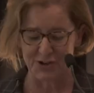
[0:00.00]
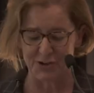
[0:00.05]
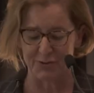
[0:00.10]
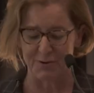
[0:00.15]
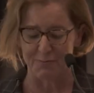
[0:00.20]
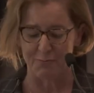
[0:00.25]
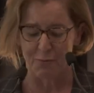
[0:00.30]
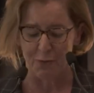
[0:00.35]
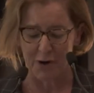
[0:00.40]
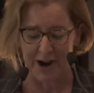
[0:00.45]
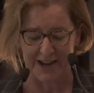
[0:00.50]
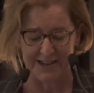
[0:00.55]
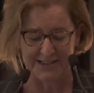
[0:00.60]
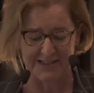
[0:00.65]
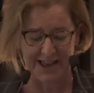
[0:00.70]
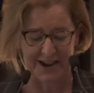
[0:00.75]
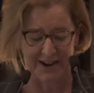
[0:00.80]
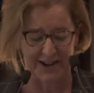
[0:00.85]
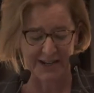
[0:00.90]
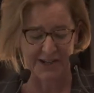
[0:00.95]
to
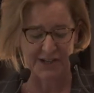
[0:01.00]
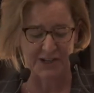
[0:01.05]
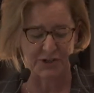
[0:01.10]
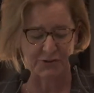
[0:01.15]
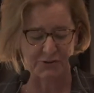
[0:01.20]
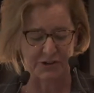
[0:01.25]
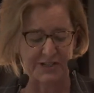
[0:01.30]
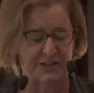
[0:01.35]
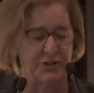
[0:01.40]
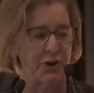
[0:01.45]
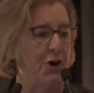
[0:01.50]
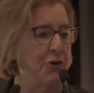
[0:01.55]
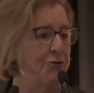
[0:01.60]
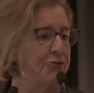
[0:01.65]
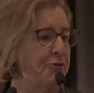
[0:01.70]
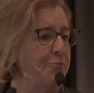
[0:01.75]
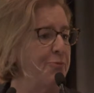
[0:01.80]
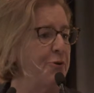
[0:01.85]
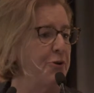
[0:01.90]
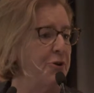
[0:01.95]
embrace our industry's
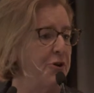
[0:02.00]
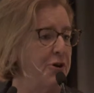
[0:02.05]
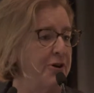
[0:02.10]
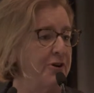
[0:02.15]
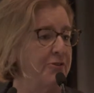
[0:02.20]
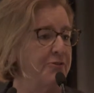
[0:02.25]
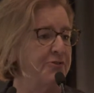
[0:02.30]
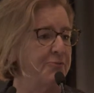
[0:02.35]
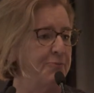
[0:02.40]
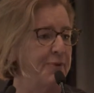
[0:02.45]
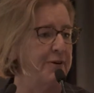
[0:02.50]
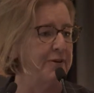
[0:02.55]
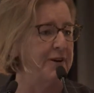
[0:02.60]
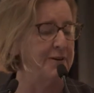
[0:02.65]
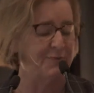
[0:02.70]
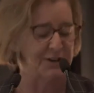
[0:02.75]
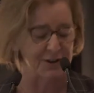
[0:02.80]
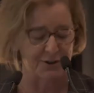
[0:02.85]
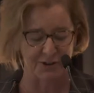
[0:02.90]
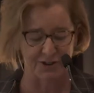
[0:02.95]
entrepreneurial
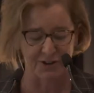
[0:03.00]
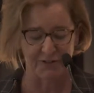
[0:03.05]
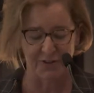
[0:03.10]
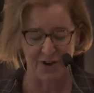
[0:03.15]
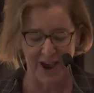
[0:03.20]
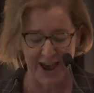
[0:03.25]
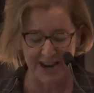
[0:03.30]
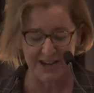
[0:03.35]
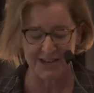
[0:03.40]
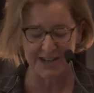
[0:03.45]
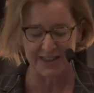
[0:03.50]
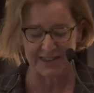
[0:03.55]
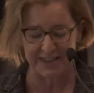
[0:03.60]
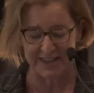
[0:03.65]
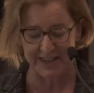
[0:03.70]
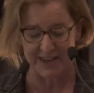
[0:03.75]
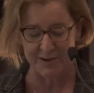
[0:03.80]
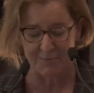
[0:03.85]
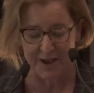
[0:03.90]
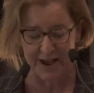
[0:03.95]
spirit, because if you actually
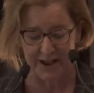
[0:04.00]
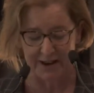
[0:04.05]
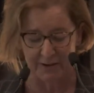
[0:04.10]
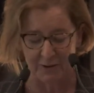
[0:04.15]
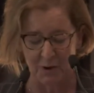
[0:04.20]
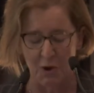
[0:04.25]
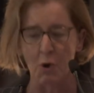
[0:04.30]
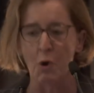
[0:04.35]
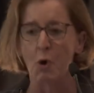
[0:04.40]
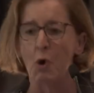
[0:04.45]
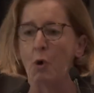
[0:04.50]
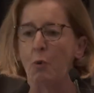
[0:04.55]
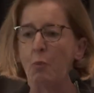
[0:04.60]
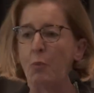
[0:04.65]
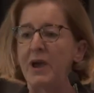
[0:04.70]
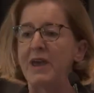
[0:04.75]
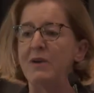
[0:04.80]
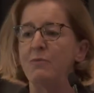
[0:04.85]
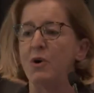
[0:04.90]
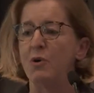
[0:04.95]
think about it,
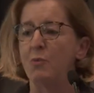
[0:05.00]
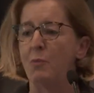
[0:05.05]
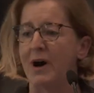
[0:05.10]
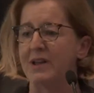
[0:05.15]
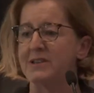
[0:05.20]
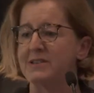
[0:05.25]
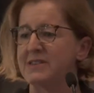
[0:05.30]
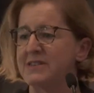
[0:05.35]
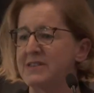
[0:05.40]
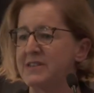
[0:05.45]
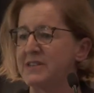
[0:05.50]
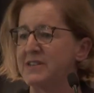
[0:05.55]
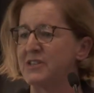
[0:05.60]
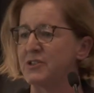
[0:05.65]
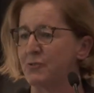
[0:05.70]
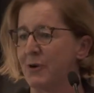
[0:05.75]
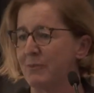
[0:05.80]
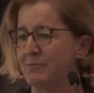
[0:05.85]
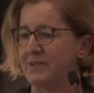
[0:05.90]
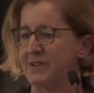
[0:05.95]
we were once the
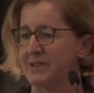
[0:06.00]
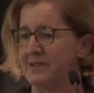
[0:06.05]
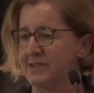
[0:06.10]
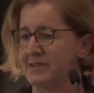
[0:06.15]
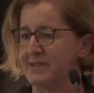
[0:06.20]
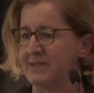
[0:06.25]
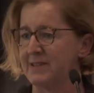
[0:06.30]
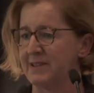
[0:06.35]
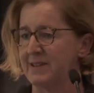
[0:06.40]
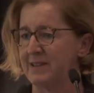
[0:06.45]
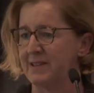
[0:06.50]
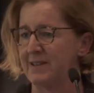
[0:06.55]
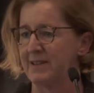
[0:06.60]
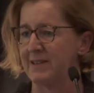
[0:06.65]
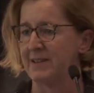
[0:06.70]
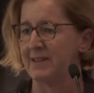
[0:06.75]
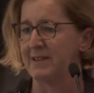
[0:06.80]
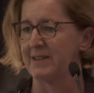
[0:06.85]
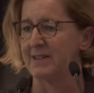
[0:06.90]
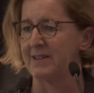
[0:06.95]
disruptors.
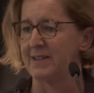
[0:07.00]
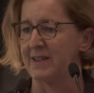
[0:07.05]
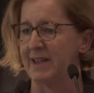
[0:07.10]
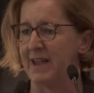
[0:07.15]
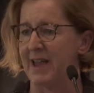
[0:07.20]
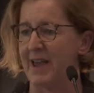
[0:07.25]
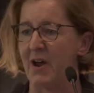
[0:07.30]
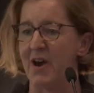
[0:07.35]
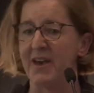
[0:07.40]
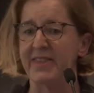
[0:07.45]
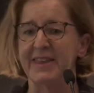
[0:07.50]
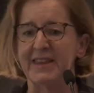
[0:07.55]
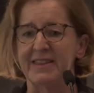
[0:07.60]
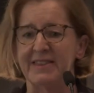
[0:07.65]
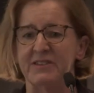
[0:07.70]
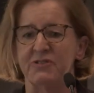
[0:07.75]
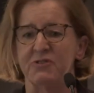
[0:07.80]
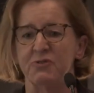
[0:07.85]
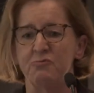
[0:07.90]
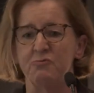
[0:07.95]
And I think
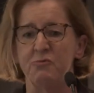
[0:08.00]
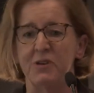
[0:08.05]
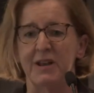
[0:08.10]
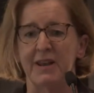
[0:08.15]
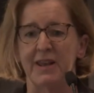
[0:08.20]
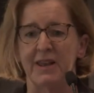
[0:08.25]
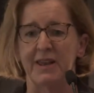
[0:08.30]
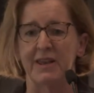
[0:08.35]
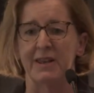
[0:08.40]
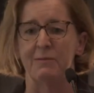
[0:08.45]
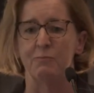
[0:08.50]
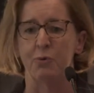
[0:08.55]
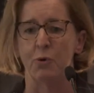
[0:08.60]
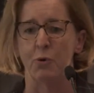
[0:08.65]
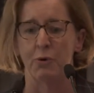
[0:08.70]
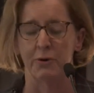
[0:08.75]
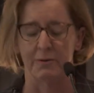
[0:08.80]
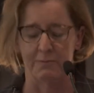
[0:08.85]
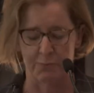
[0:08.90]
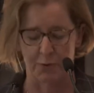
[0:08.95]
that's a really
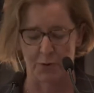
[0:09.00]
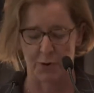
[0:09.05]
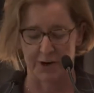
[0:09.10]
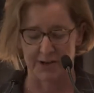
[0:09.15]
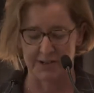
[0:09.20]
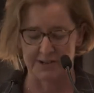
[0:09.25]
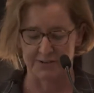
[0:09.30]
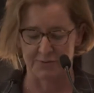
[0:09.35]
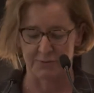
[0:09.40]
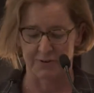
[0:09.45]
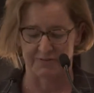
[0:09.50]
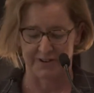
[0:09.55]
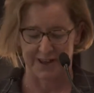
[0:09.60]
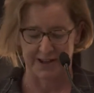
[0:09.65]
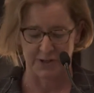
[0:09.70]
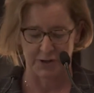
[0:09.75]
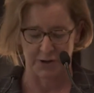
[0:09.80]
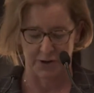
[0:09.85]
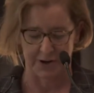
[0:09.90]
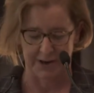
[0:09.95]
important point to
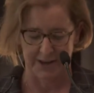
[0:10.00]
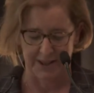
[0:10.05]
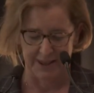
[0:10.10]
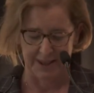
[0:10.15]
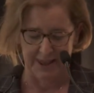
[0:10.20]
reflect on.